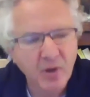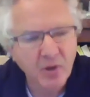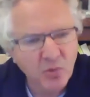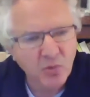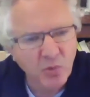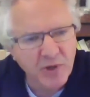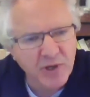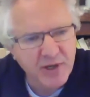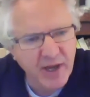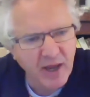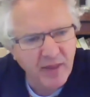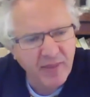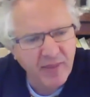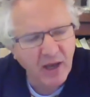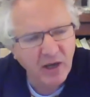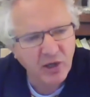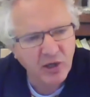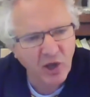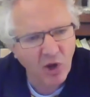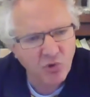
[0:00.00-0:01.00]
we get
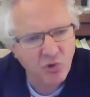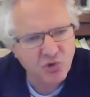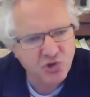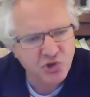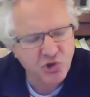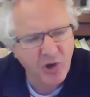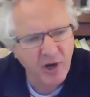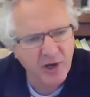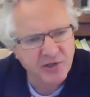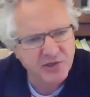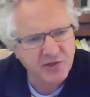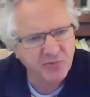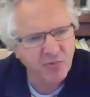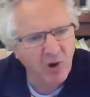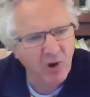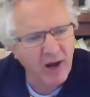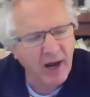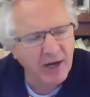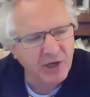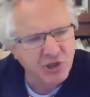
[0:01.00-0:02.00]
that ghost trace of what
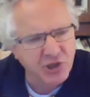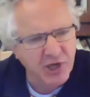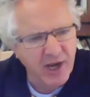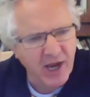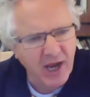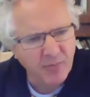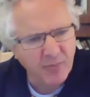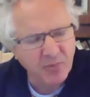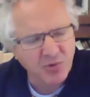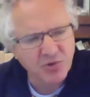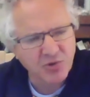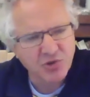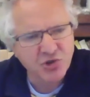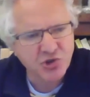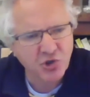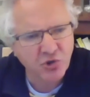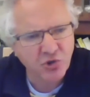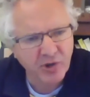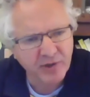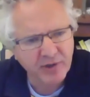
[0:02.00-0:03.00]
actually happens
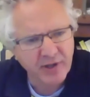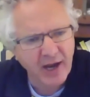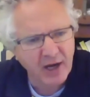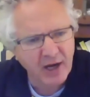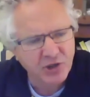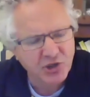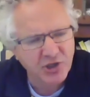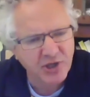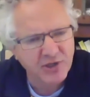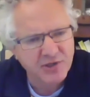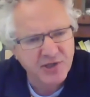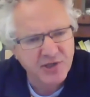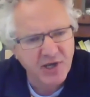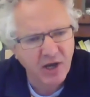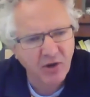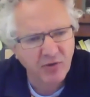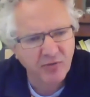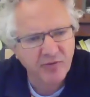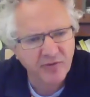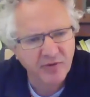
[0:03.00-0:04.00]
during the action
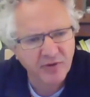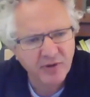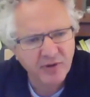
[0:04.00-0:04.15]
itself.